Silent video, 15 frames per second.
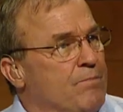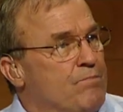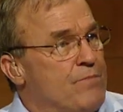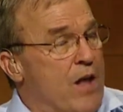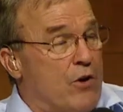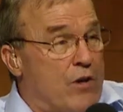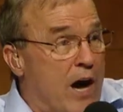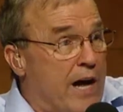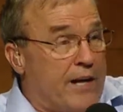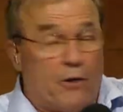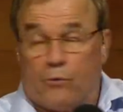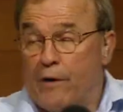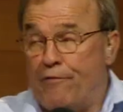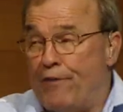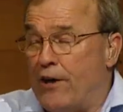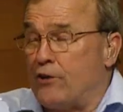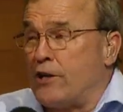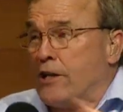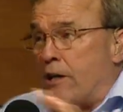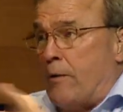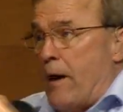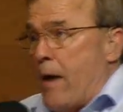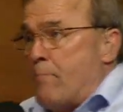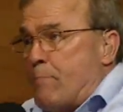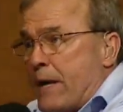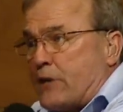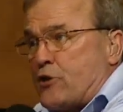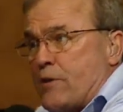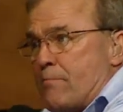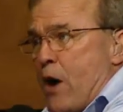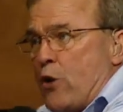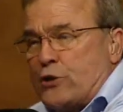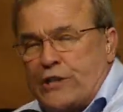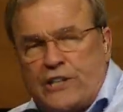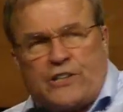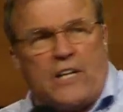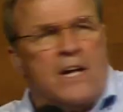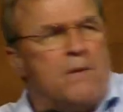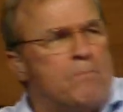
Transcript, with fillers: Now, God had revealed it a, bit to Moses,